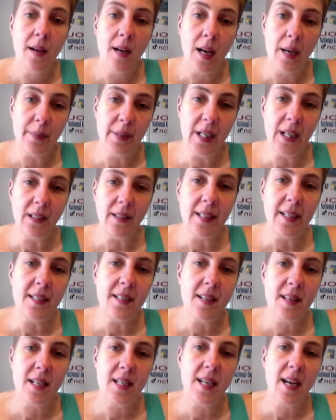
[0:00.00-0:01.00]
I'm going to link
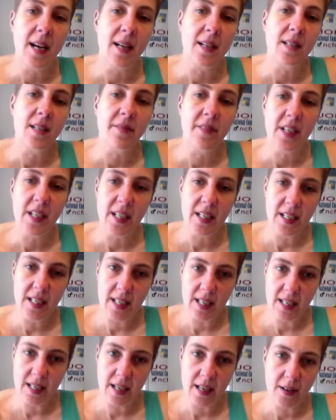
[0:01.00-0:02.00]
to the text of a
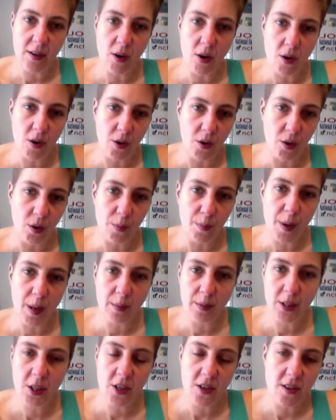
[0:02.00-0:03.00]
1910 article
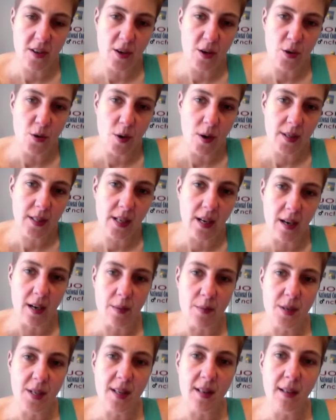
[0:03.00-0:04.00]
published in the New York
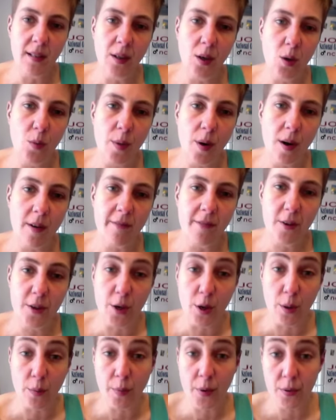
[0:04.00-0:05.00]
Times in the low bar for
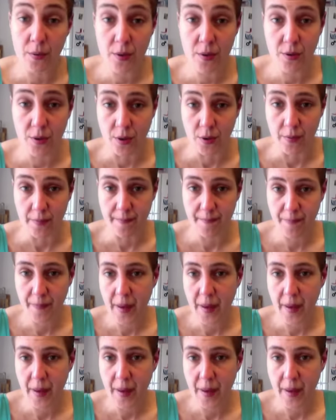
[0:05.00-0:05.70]
your perusal.